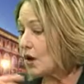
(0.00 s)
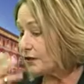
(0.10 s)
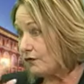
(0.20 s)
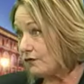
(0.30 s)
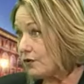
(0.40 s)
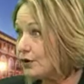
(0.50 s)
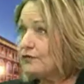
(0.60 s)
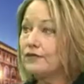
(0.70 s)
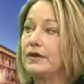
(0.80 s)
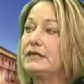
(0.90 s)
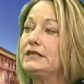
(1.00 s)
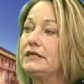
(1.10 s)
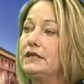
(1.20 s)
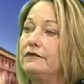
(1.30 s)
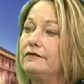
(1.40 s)
on the forefront
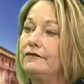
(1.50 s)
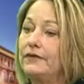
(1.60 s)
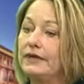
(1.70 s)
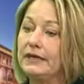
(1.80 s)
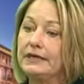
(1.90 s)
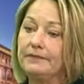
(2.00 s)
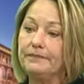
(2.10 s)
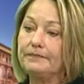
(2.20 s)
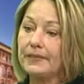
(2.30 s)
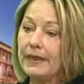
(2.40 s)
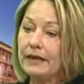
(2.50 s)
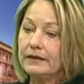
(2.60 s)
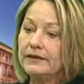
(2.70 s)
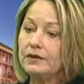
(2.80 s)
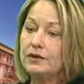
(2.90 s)
of,
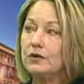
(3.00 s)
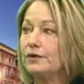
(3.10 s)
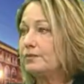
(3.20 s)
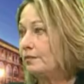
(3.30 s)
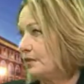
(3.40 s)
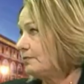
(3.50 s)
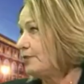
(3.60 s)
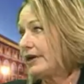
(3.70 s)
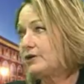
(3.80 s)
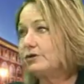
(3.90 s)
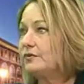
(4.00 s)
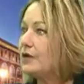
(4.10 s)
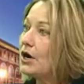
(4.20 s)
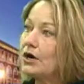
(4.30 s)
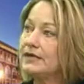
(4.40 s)
the brain tumor
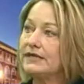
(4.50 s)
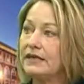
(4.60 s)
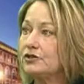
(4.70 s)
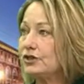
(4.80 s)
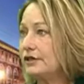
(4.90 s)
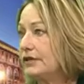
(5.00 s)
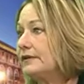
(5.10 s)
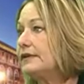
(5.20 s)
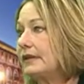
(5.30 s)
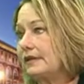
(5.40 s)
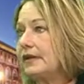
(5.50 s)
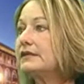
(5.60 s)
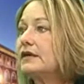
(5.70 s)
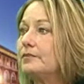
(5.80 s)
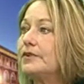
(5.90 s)
causation and that
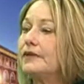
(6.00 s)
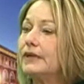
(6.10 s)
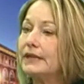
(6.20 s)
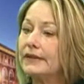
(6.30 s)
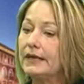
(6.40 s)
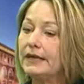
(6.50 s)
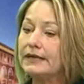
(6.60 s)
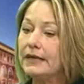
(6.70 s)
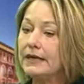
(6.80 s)
type of thing, that